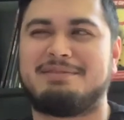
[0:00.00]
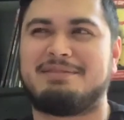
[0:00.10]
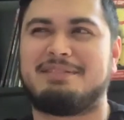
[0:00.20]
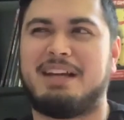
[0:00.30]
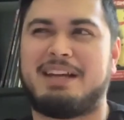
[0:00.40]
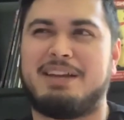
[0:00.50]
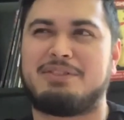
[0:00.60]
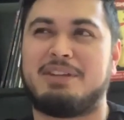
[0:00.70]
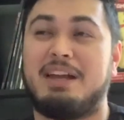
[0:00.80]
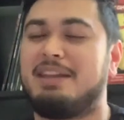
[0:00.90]
I guess,
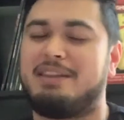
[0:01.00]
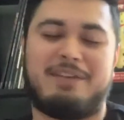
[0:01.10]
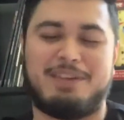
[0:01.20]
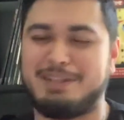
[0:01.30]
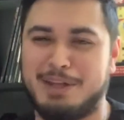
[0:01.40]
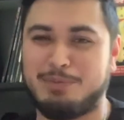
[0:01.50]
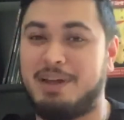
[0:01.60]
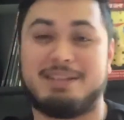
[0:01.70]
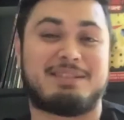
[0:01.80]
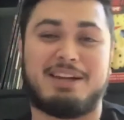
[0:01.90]
not if it does well,
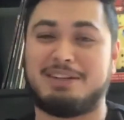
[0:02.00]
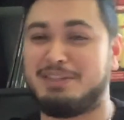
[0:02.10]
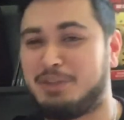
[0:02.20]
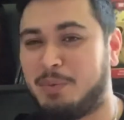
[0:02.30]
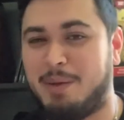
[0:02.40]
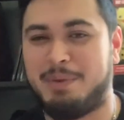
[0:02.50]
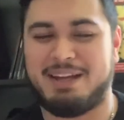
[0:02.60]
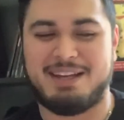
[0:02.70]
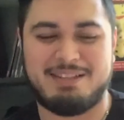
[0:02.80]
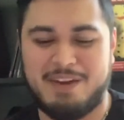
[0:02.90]
it's not gonna do well, but I
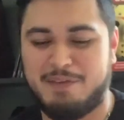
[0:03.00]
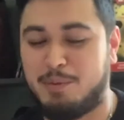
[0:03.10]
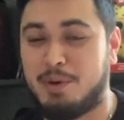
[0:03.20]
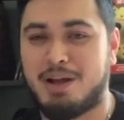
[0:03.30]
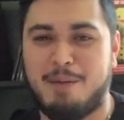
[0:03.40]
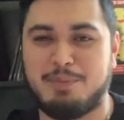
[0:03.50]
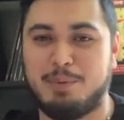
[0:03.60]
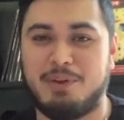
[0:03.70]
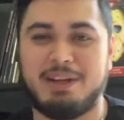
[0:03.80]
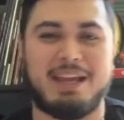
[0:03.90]
guess if I feel more comfortable
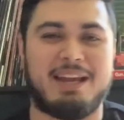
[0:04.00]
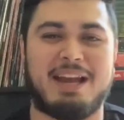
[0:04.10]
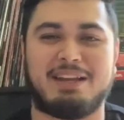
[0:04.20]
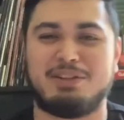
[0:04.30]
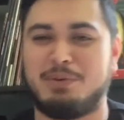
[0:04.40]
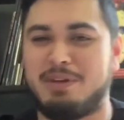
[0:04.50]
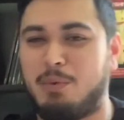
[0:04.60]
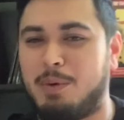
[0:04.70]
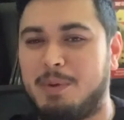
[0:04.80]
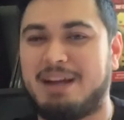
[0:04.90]
again, I could do another one
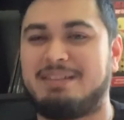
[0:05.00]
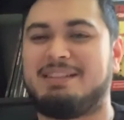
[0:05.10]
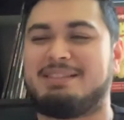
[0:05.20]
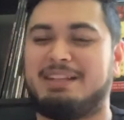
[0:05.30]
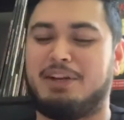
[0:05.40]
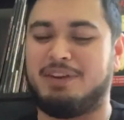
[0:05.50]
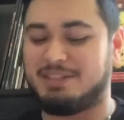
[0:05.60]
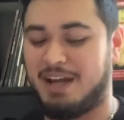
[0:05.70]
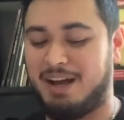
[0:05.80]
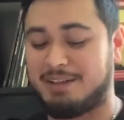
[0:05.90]
where I actually sit here and
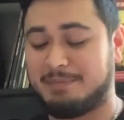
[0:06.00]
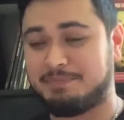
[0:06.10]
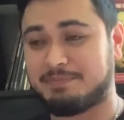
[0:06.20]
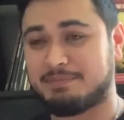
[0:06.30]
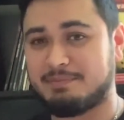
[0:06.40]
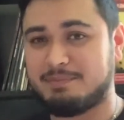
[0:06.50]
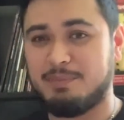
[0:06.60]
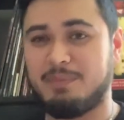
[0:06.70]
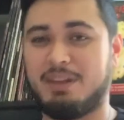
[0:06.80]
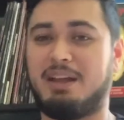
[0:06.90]
talk.
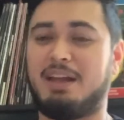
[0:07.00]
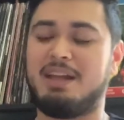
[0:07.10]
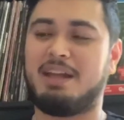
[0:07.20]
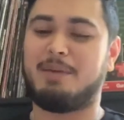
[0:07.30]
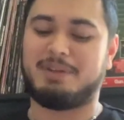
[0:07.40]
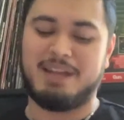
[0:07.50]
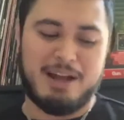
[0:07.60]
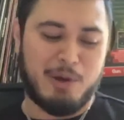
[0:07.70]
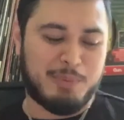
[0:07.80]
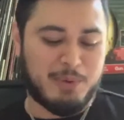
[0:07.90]
But yeah, I
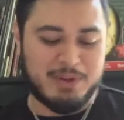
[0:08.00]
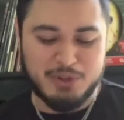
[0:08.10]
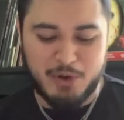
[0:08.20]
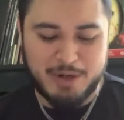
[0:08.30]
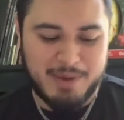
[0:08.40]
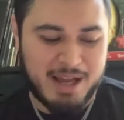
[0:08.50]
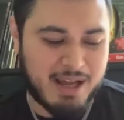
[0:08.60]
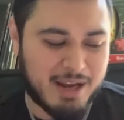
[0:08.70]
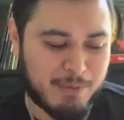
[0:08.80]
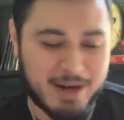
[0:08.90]
hope you enjoyed my
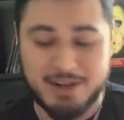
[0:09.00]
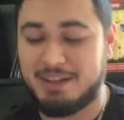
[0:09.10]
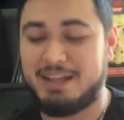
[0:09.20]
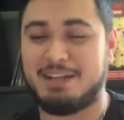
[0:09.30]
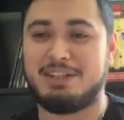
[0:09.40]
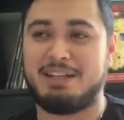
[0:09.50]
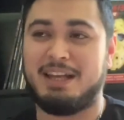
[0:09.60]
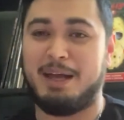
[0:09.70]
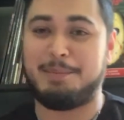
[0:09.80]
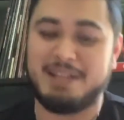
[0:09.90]
record collection
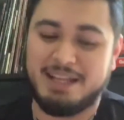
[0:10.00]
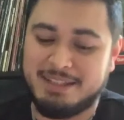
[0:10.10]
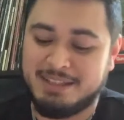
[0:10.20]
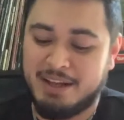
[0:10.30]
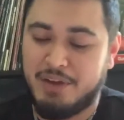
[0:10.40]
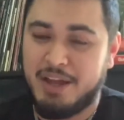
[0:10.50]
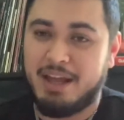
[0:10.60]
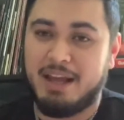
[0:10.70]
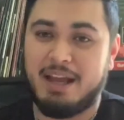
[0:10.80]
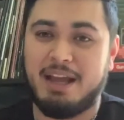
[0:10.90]
update,
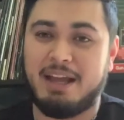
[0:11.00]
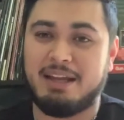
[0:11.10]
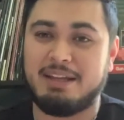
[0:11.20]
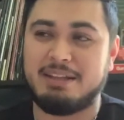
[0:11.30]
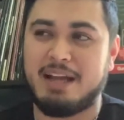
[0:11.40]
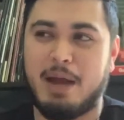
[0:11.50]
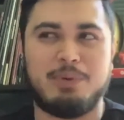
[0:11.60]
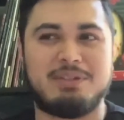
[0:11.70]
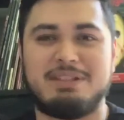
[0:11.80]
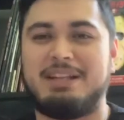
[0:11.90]
and I will
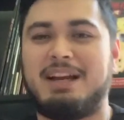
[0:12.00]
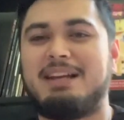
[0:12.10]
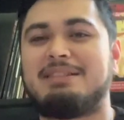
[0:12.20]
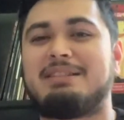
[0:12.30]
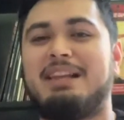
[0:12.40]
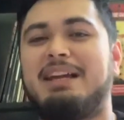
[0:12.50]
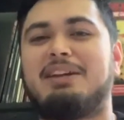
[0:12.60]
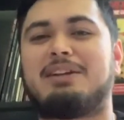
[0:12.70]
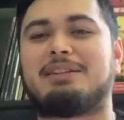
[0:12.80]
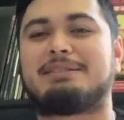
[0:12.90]
see you guys
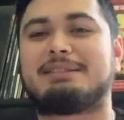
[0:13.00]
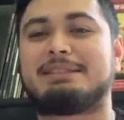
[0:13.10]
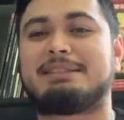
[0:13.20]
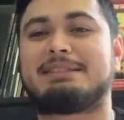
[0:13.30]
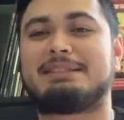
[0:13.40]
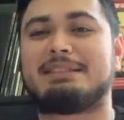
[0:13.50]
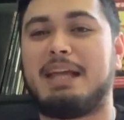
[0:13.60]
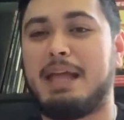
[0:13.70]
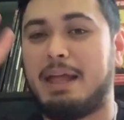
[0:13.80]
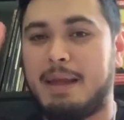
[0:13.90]
later.
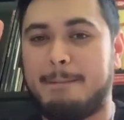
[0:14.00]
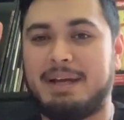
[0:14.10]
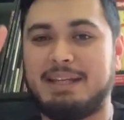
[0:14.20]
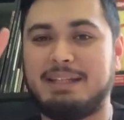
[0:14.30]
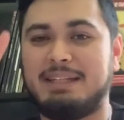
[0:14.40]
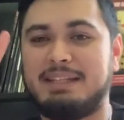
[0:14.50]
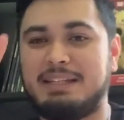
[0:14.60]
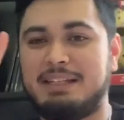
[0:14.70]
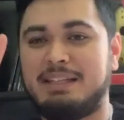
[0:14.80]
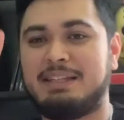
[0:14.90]
Bye.